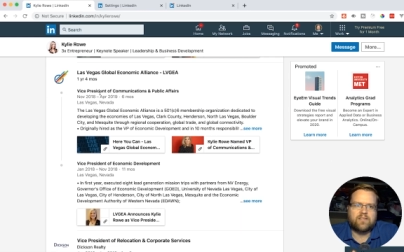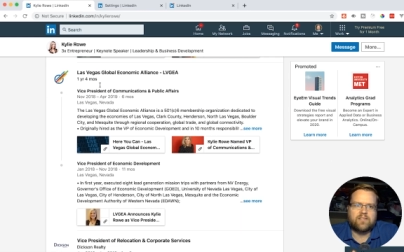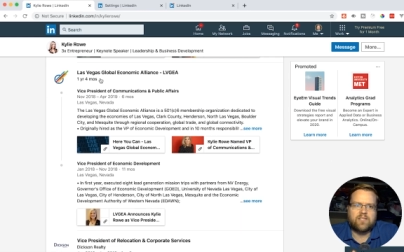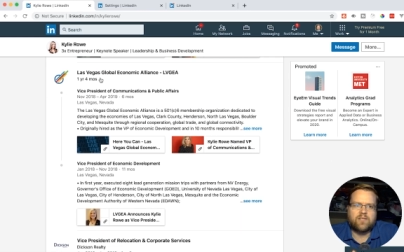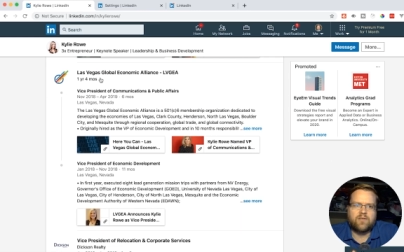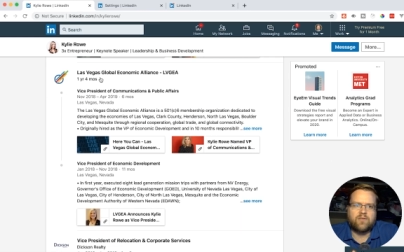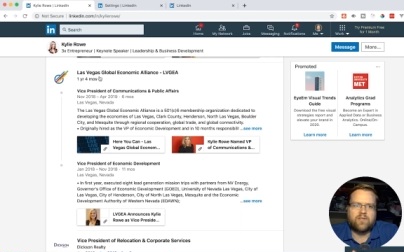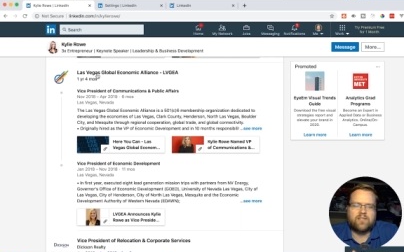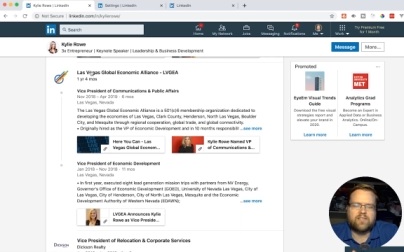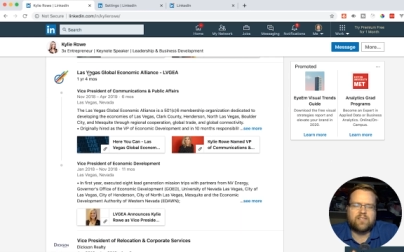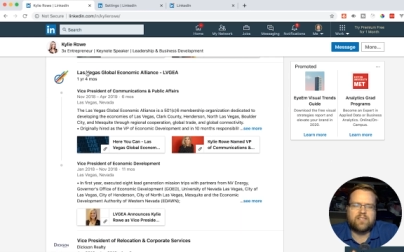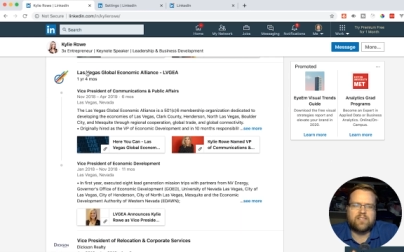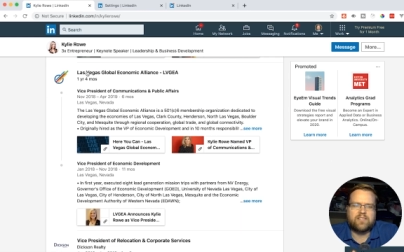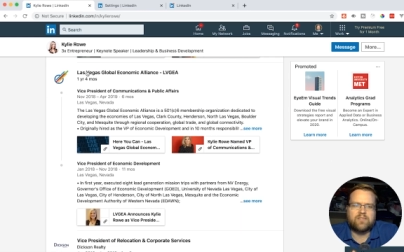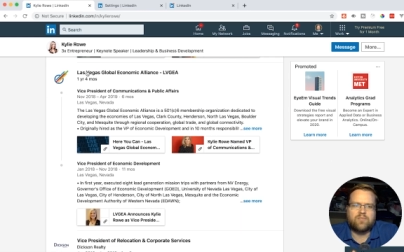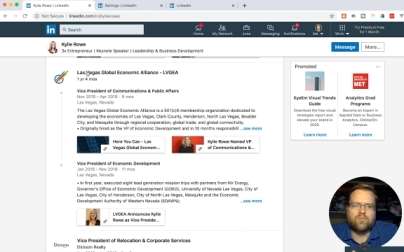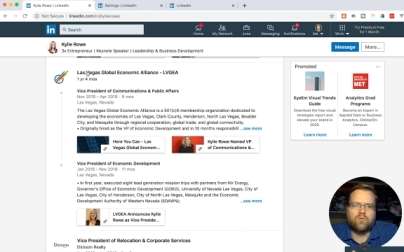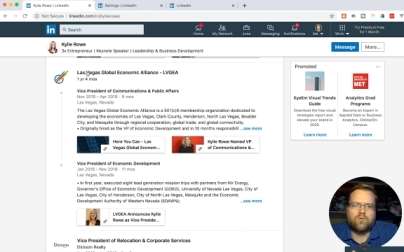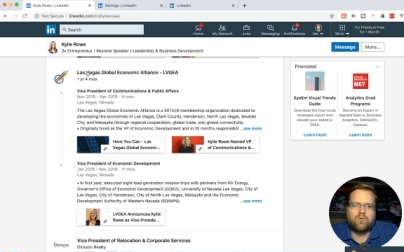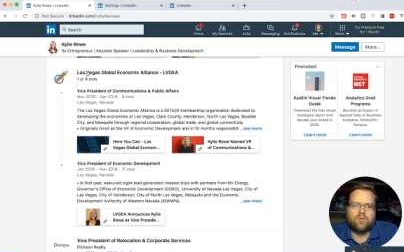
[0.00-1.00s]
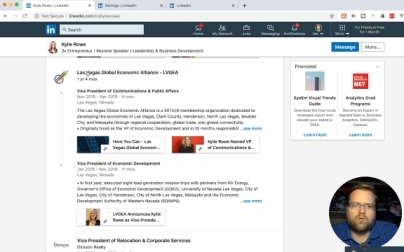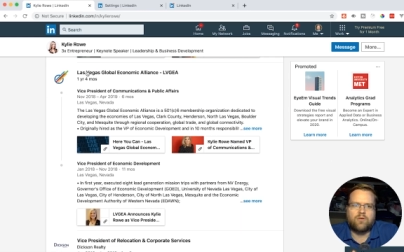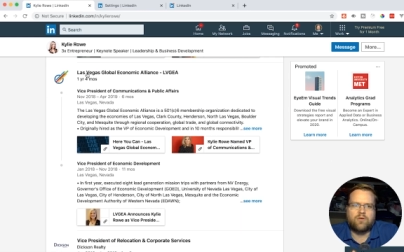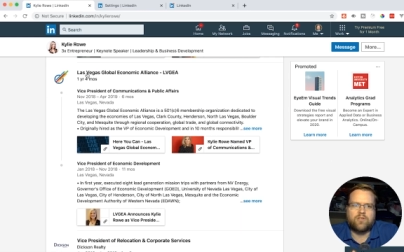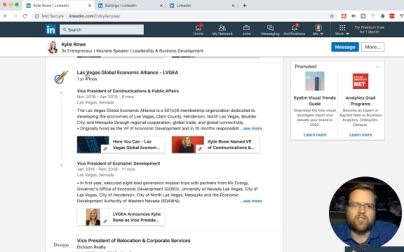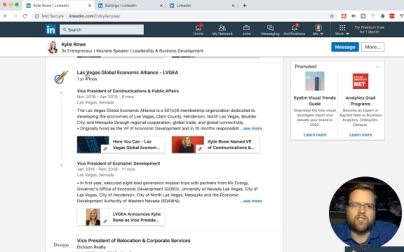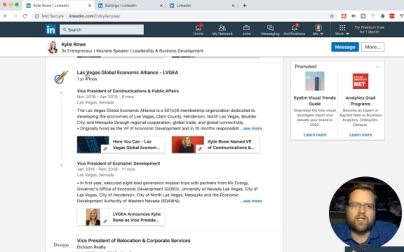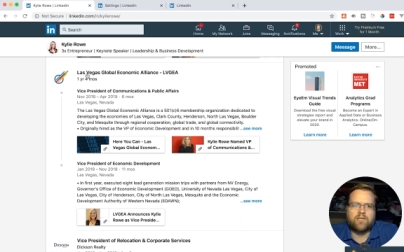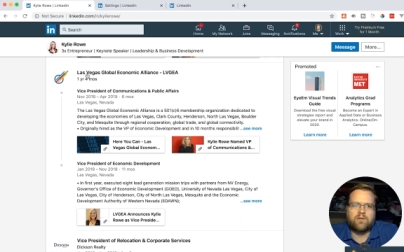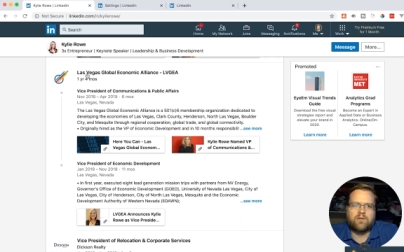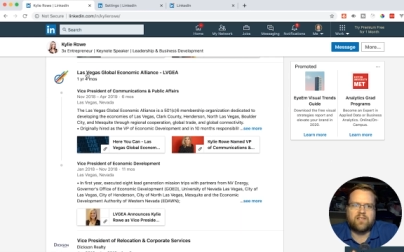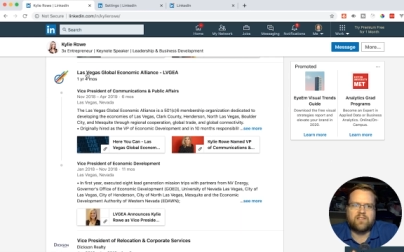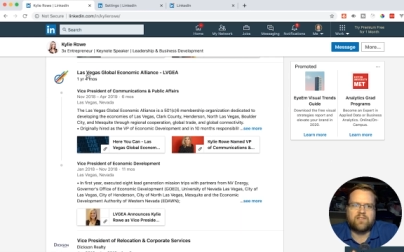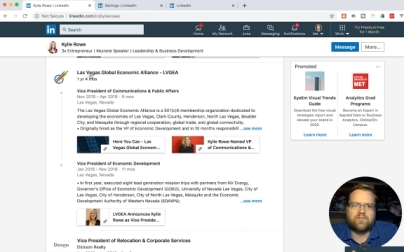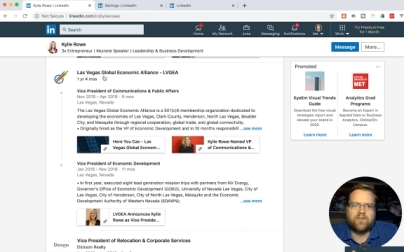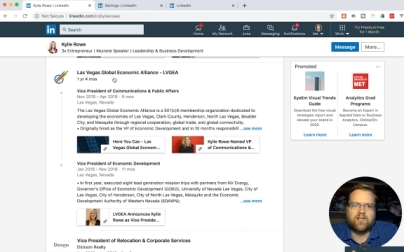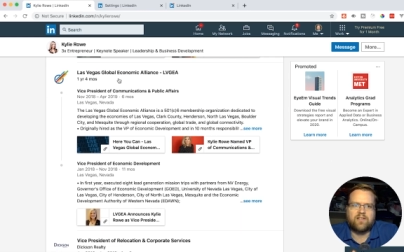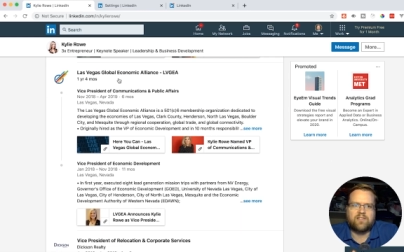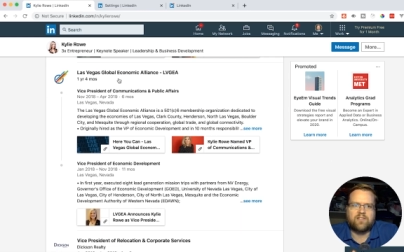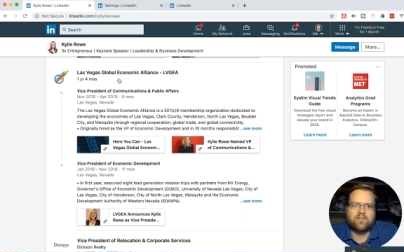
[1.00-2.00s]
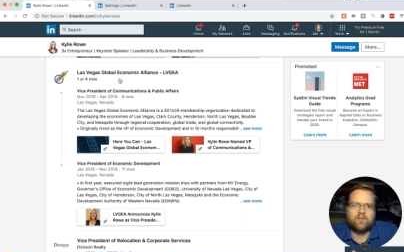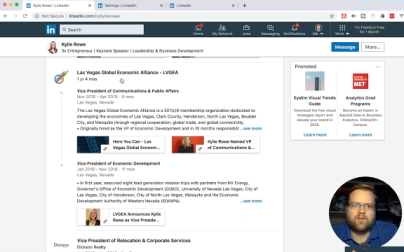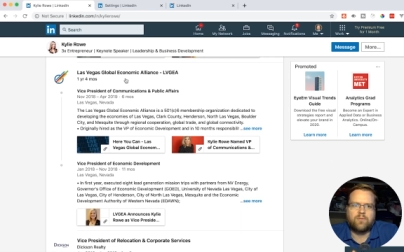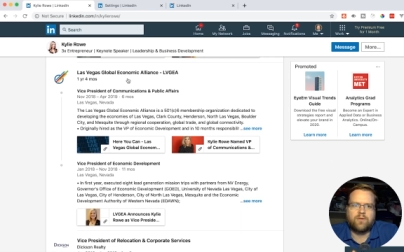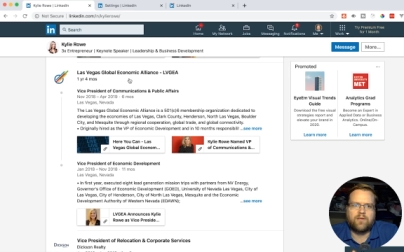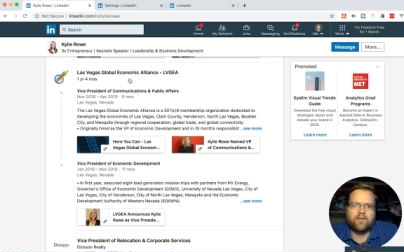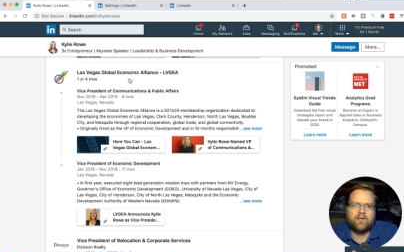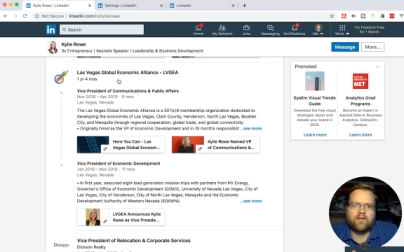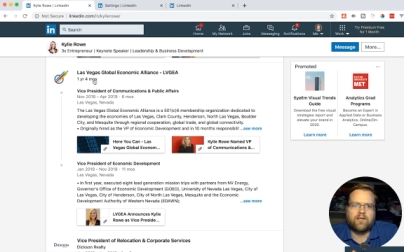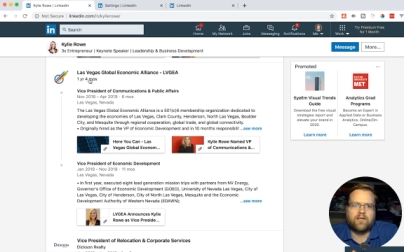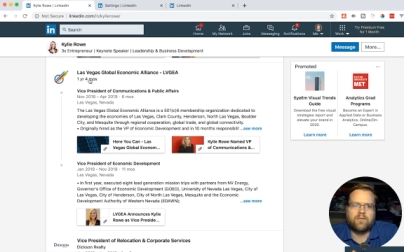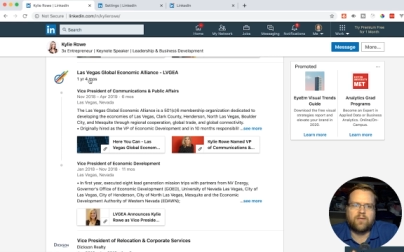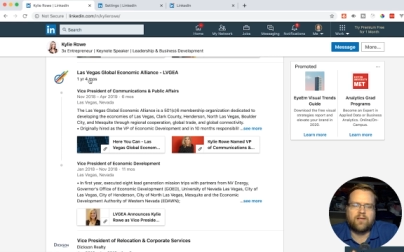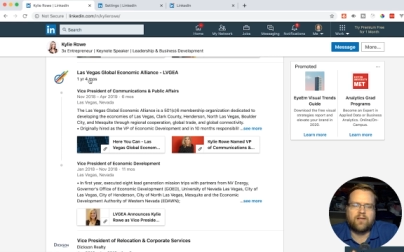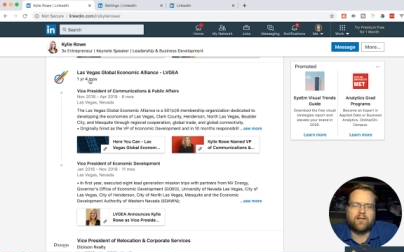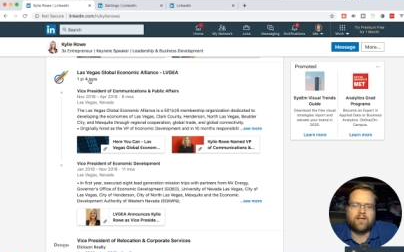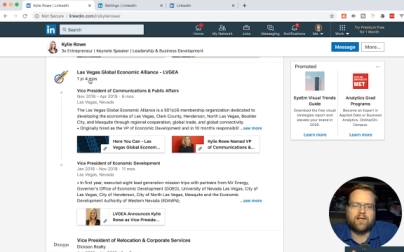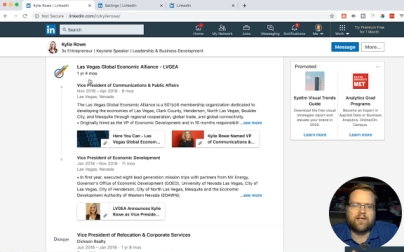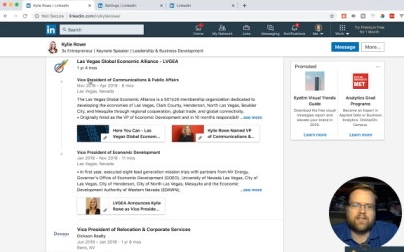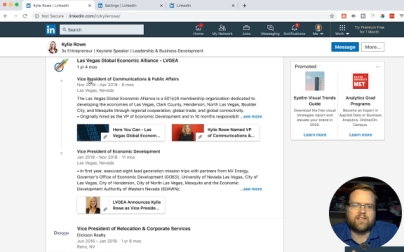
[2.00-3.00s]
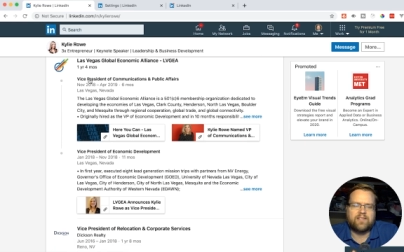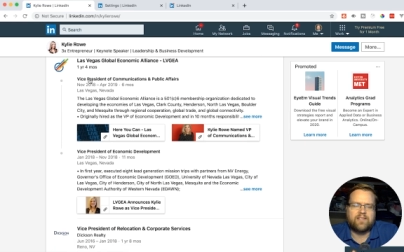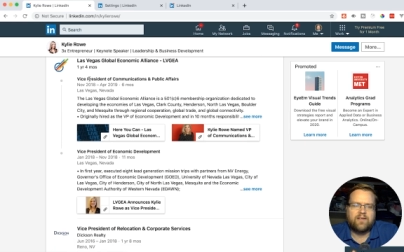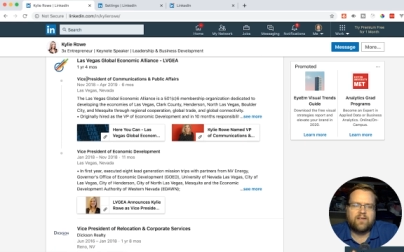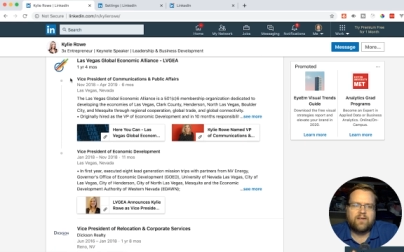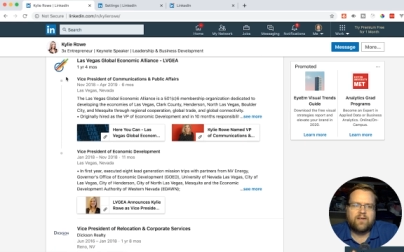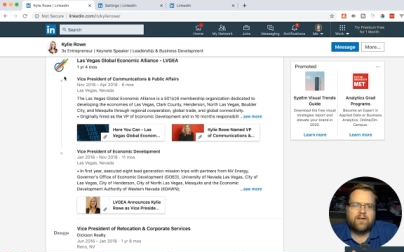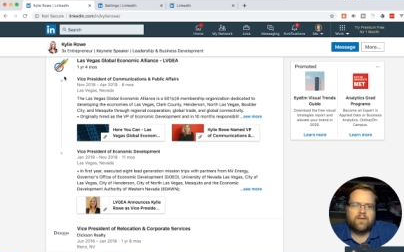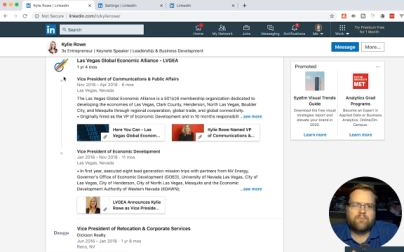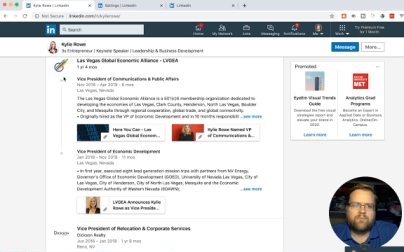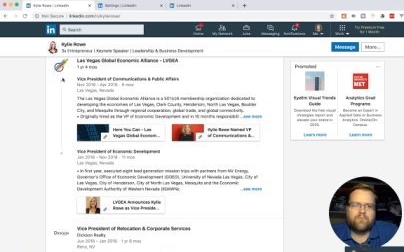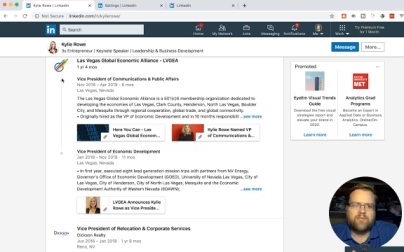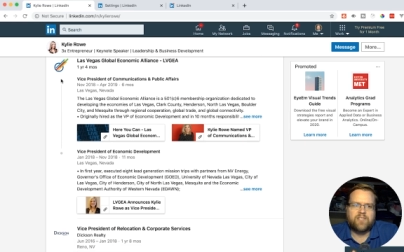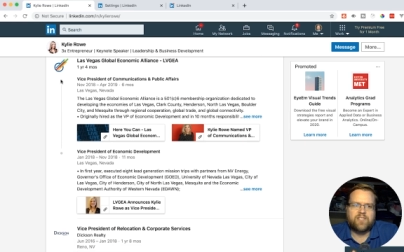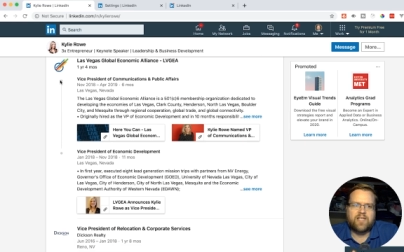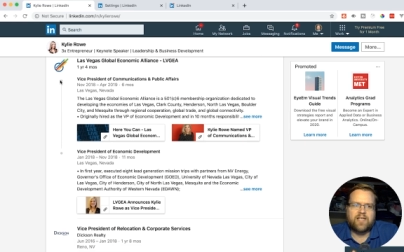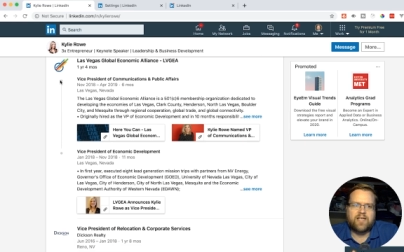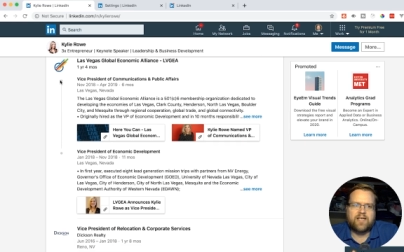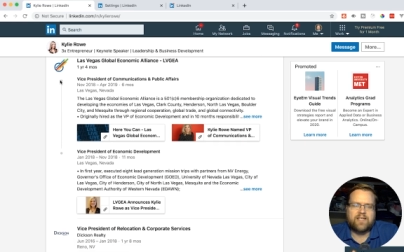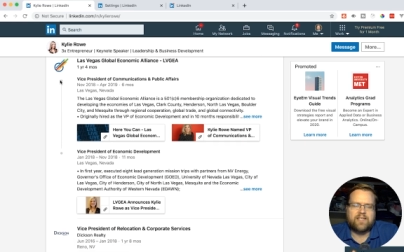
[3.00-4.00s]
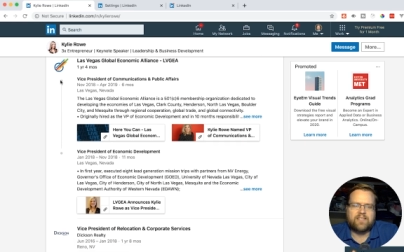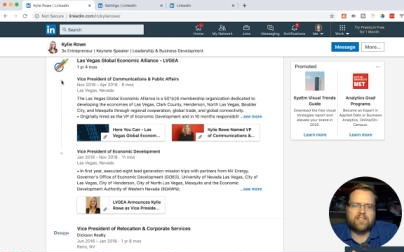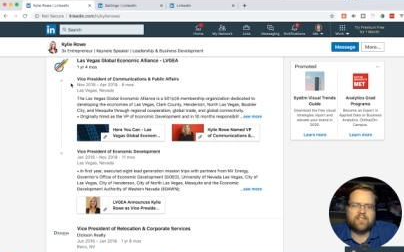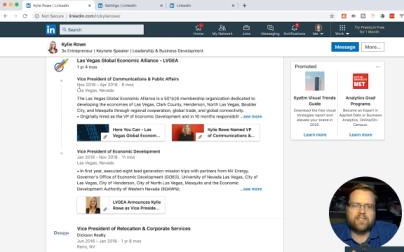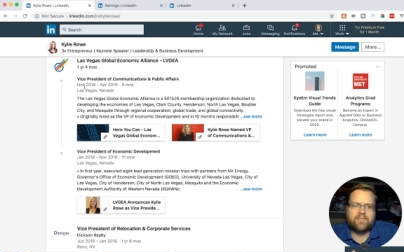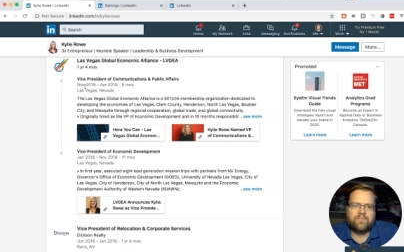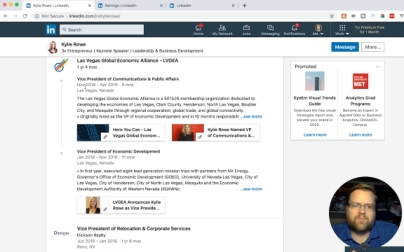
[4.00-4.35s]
So this is her job, Las Vegas Global Economic Alliance, but she has